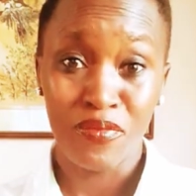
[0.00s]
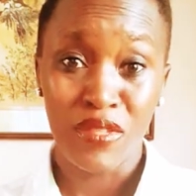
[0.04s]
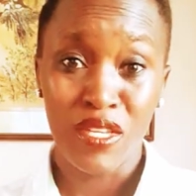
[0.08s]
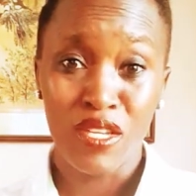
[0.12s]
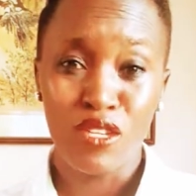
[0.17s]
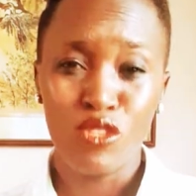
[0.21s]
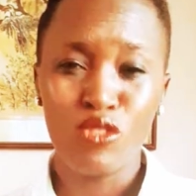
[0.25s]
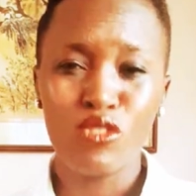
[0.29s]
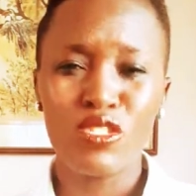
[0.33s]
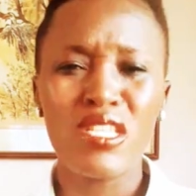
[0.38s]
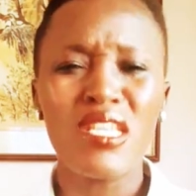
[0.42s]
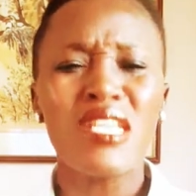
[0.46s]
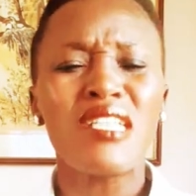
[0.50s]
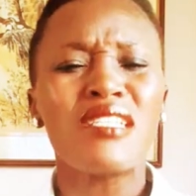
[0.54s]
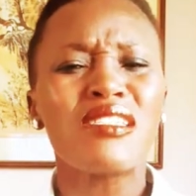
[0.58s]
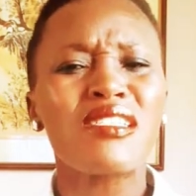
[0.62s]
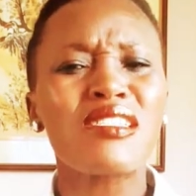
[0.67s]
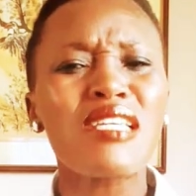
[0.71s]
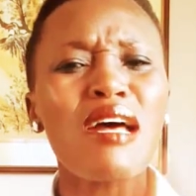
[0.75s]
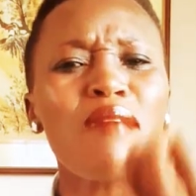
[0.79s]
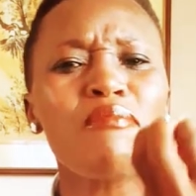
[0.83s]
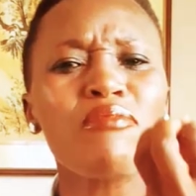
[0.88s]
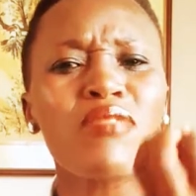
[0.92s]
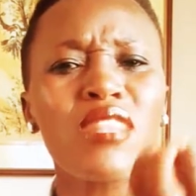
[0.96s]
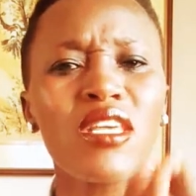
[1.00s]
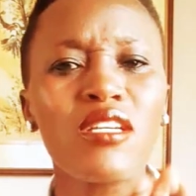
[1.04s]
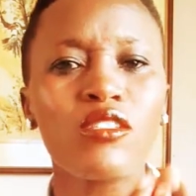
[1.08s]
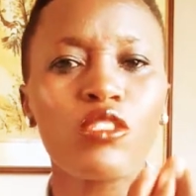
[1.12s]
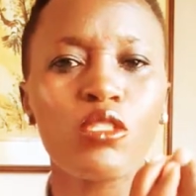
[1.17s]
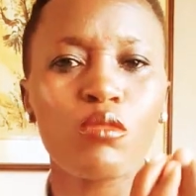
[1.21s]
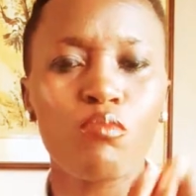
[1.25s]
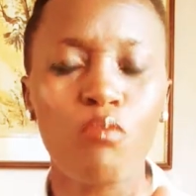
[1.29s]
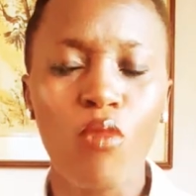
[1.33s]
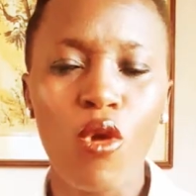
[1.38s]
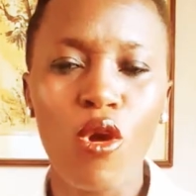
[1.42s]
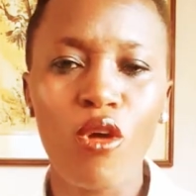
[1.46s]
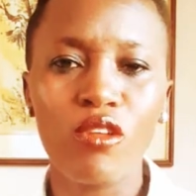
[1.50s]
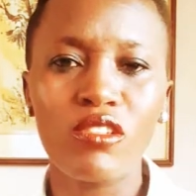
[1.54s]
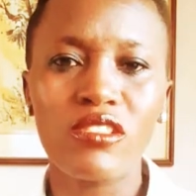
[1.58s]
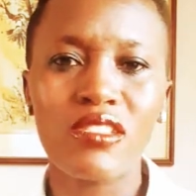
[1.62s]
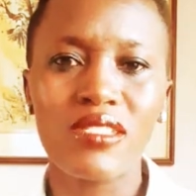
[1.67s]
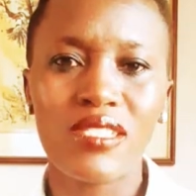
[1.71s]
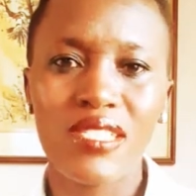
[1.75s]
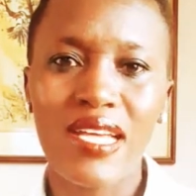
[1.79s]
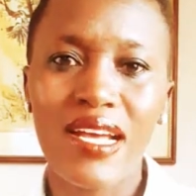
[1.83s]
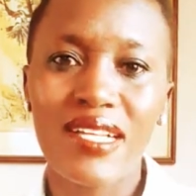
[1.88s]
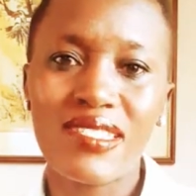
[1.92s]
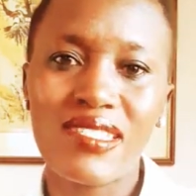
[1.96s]
You see, something small
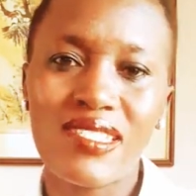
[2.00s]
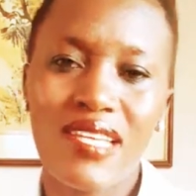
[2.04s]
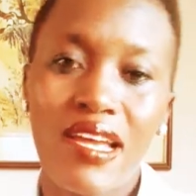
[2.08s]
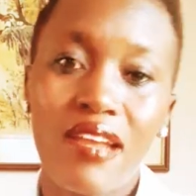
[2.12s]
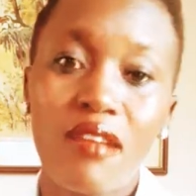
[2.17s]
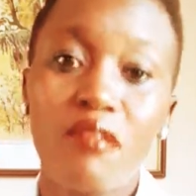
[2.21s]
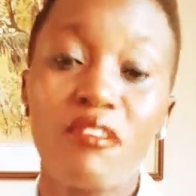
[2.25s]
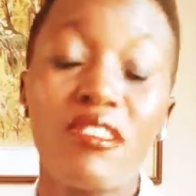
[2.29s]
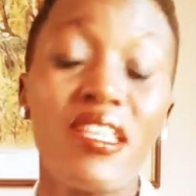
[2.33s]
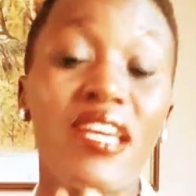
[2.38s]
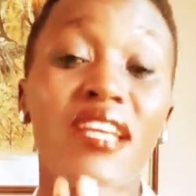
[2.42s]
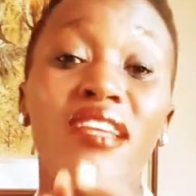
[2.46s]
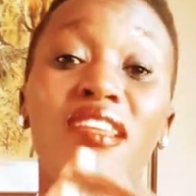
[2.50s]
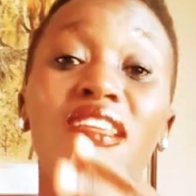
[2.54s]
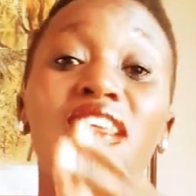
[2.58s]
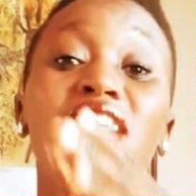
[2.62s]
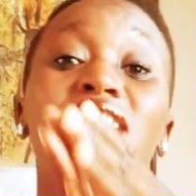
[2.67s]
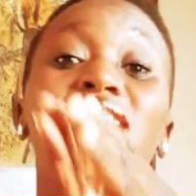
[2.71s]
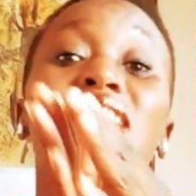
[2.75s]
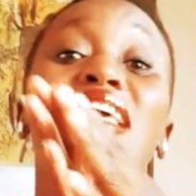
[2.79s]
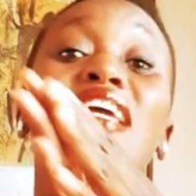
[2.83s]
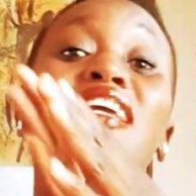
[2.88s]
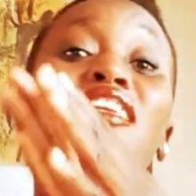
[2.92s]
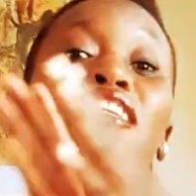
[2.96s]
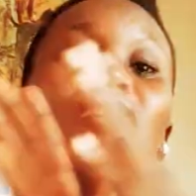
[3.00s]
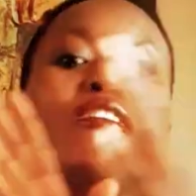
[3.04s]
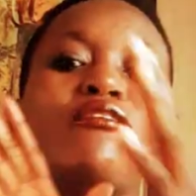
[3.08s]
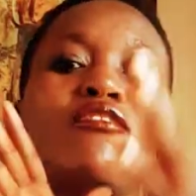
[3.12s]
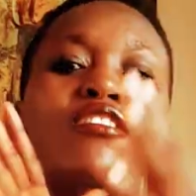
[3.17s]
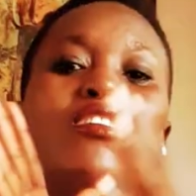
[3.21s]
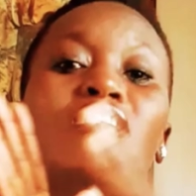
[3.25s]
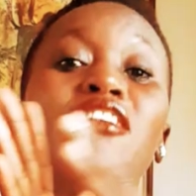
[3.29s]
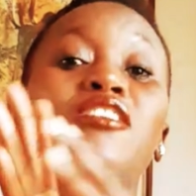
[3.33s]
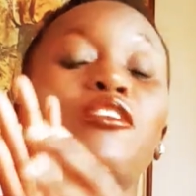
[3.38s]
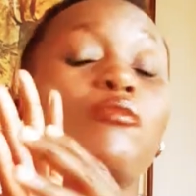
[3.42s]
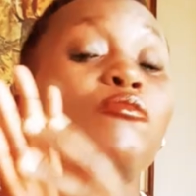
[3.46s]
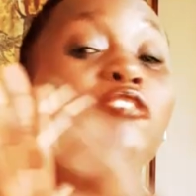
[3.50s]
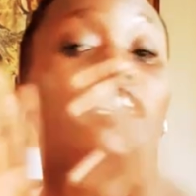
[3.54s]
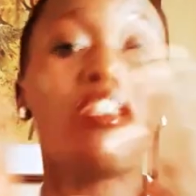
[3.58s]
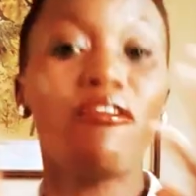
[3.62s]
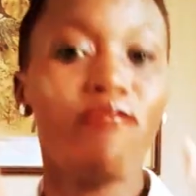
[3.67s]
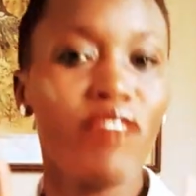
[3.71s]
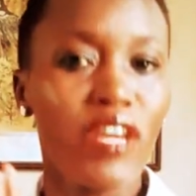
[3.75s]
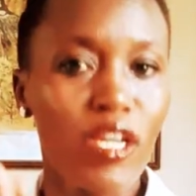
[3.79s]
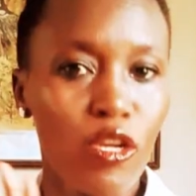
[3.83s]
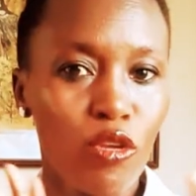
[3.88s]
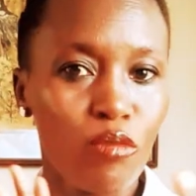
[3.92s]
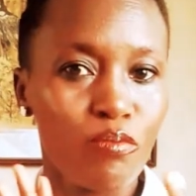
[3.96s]
starts, and then it
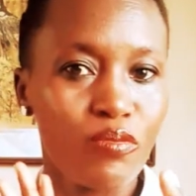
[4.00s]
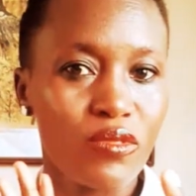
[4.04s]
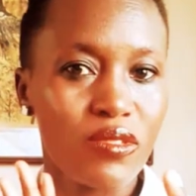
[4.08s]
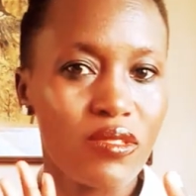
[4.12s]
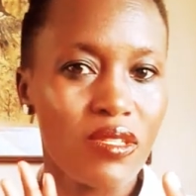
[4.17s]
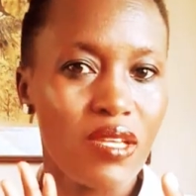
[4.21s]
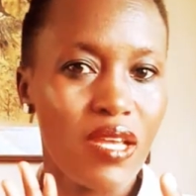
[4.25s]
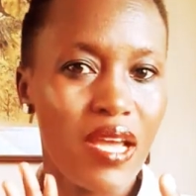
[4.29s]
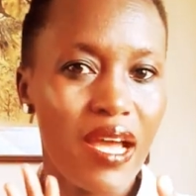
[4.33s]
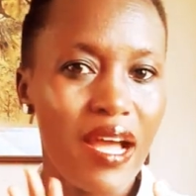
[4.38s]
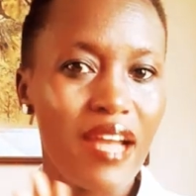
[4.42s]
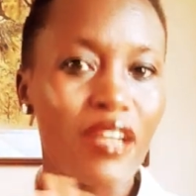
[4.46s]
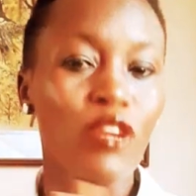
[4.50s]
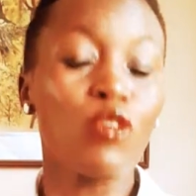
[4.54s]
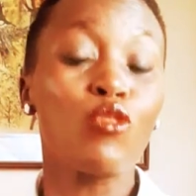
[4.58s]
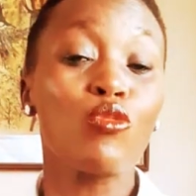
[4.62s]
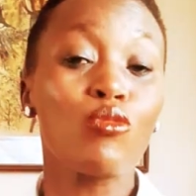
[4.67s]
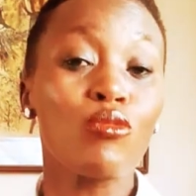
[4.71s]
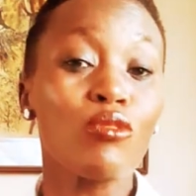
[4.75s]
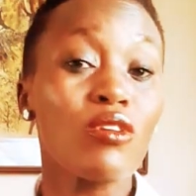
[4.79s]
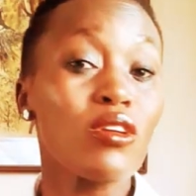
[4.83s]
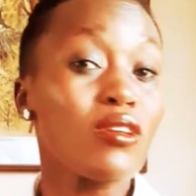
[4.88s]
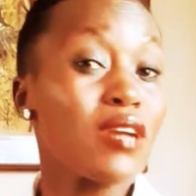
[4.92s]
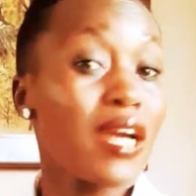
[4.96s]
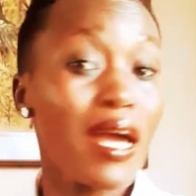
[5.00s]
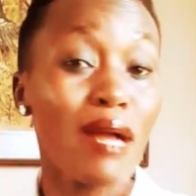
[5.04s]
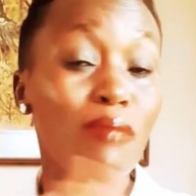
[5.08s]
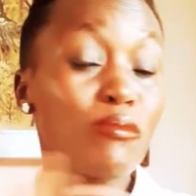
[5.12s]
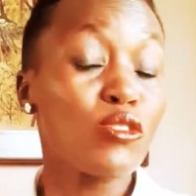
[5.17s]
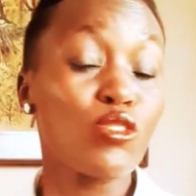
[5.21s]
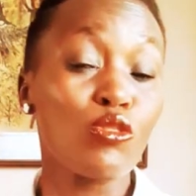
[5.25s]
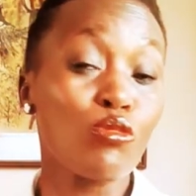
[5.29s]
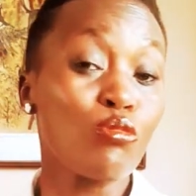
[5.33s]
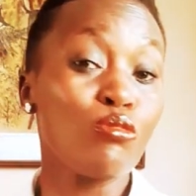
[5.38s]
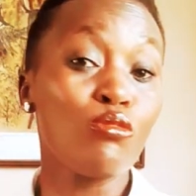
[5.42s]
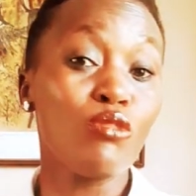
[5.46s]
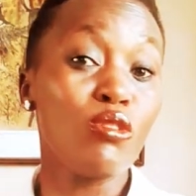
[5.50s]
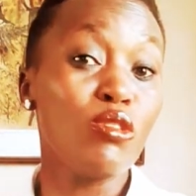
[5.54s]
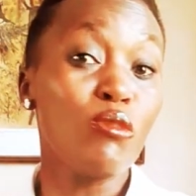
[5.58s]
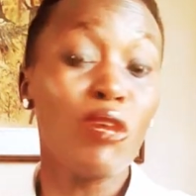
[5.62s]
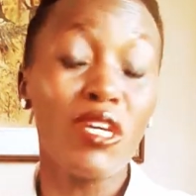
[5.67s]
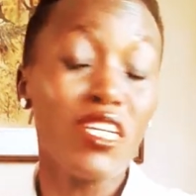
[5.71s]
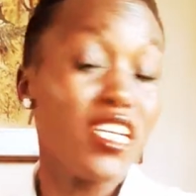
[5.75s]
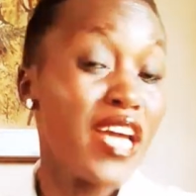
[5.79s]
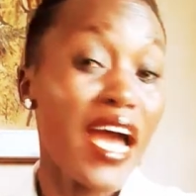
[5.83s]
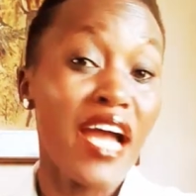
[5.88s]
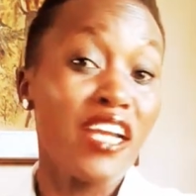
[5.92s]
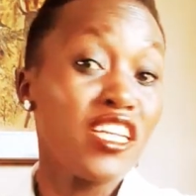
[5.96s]
develops and
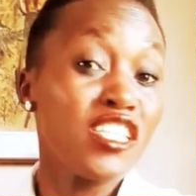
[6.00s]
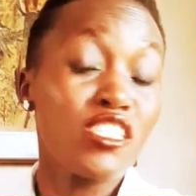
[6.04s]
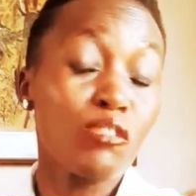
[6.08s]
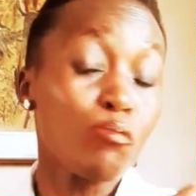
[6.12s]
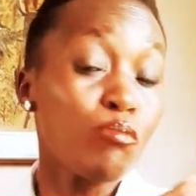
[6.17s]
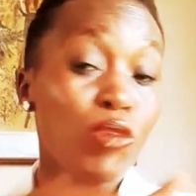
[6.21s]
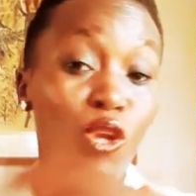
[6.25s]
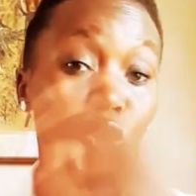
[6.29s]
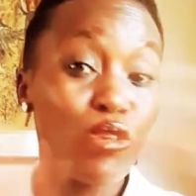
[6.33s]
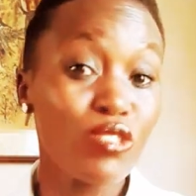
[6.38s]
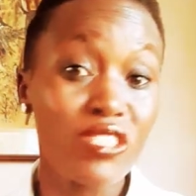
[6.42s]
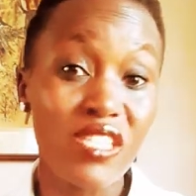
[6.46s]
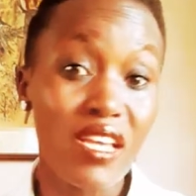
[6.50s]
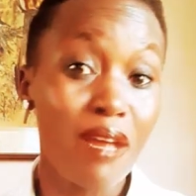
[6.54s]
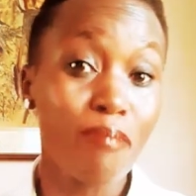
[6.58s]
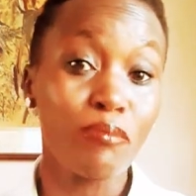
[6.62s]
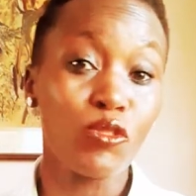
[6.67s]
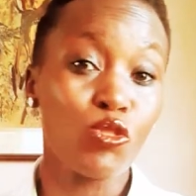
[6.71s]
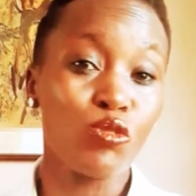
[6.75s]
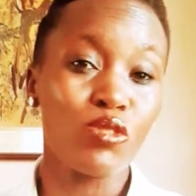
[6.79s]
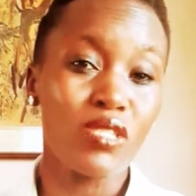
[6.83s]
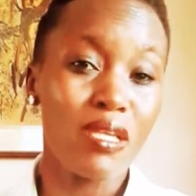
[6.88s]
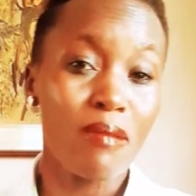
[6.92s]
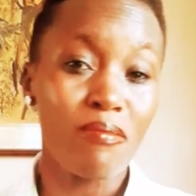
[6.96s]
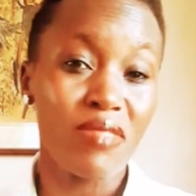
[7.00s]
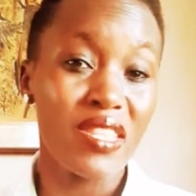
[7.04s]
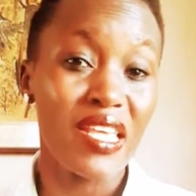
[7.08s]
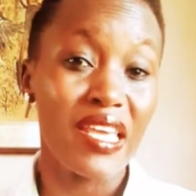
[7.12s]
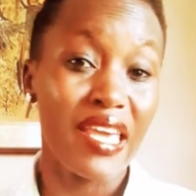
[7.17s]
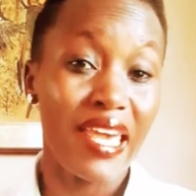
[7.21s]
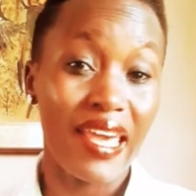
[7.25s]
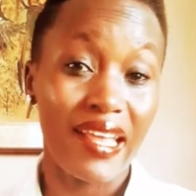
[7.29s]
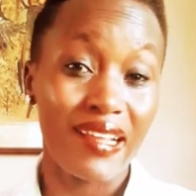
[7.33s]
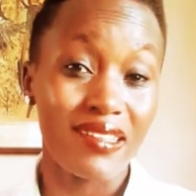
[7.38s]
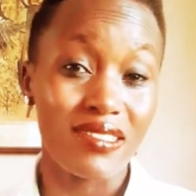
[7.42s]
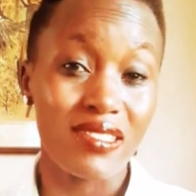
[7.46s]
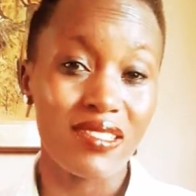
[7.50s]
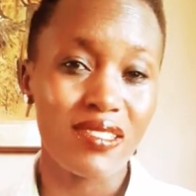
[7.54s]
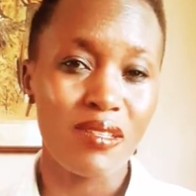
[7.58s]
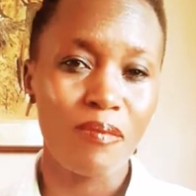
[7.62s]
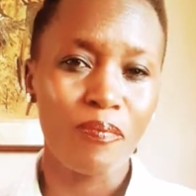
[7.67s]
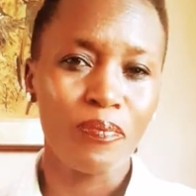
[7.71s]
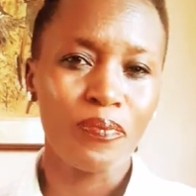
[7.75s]
and it blows up to something else.